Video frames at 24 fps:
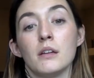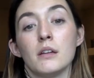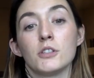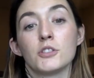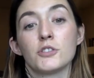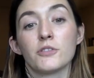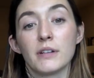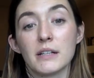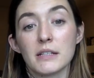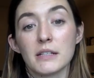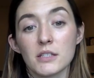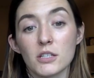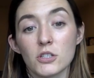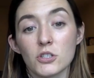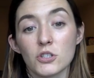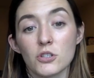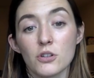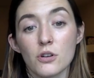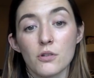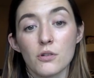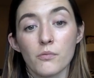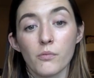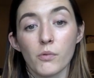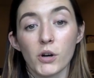
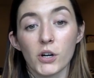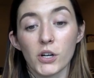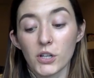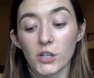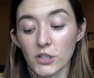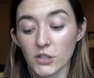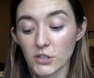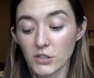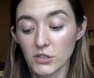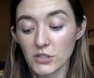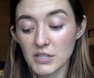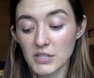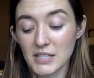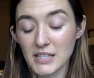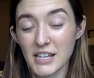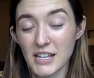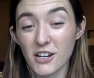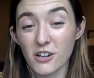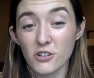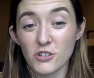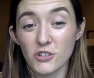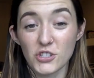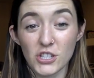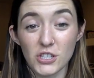transitional words that
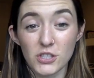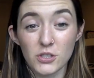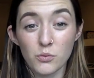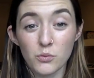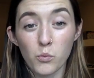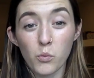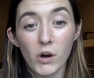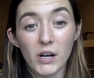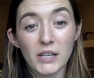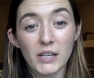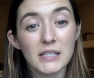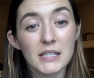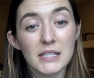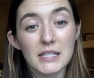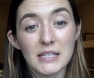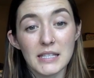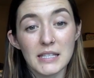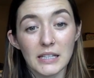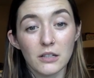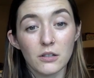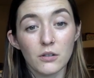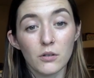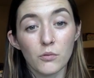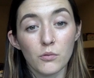are just one
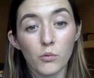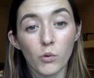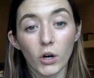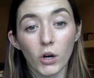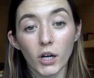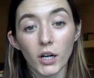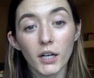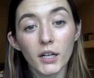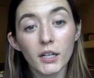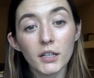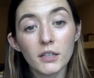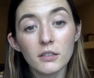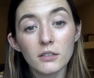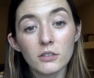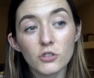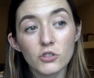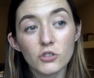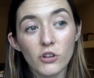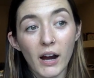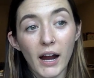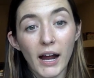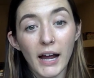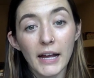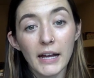single word.
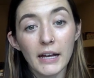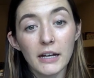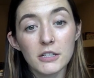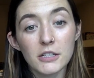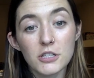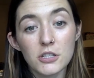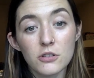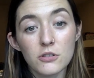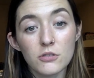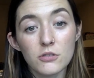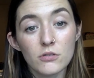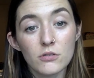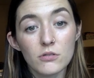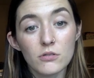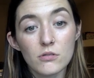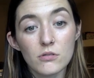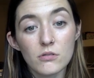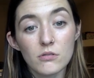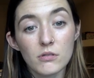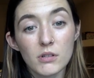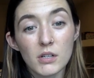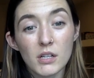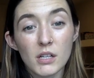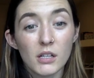
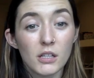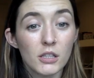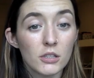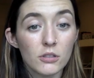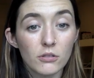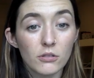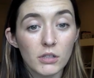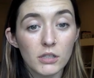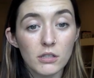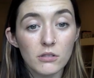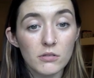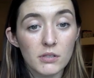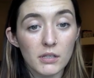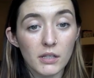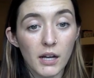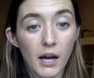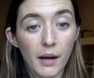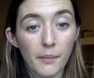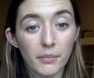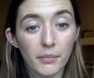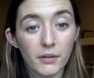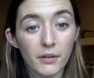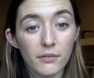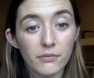You can use a
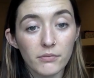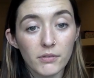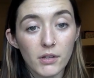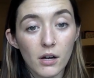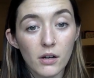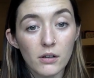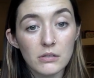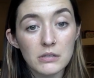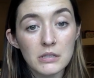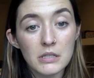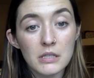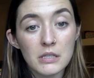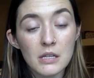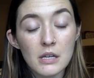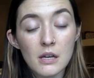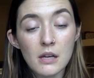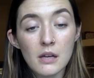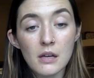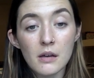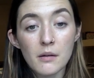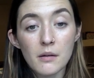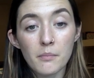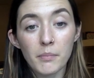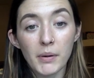couple of those,
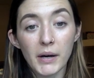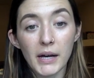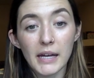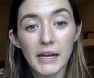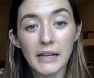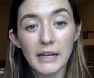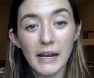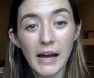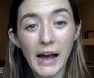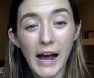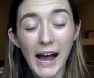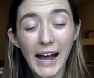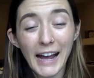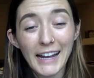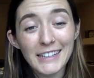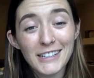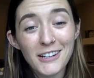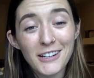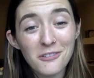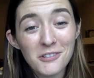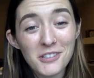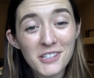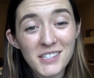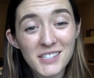but I
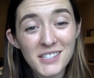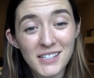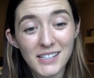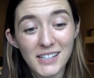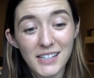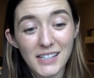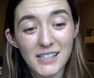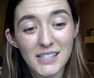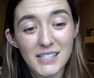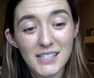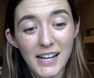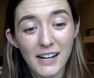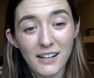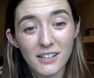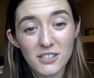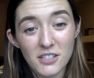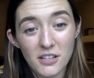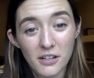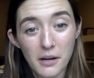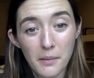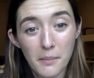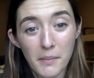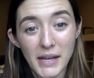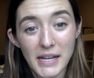noticed in Insects
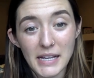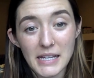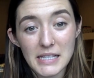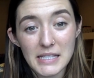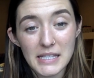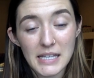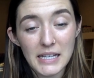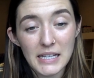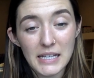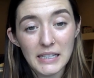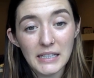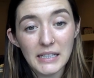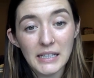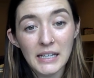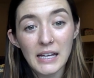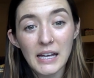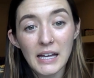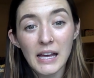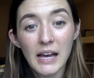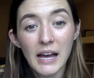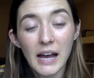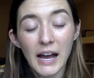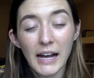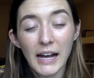Are Amazing,
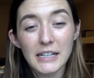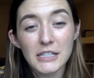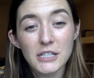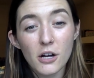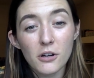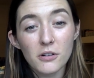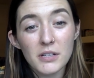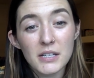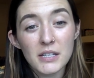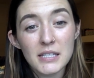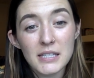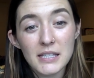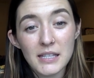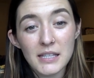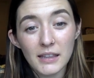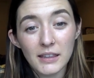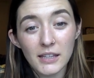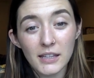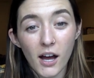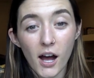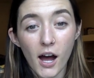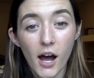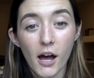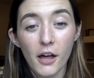I noticed that
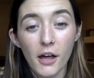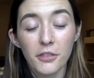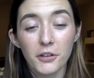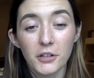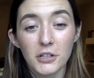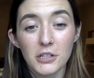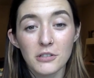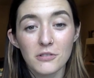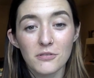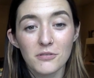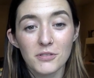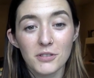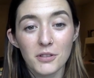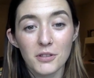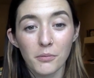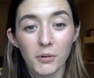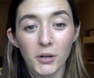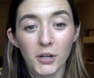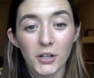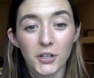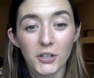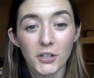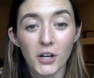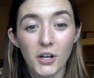the author used the
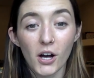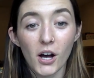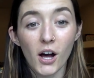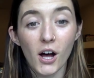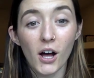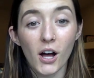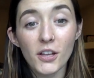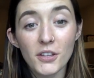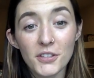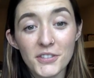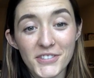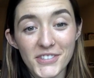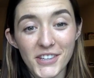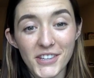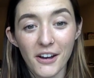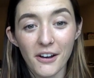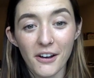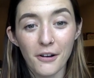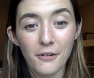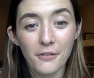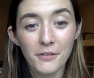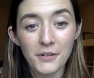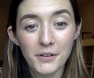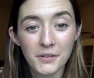word
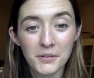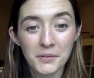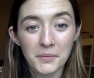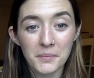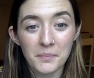also,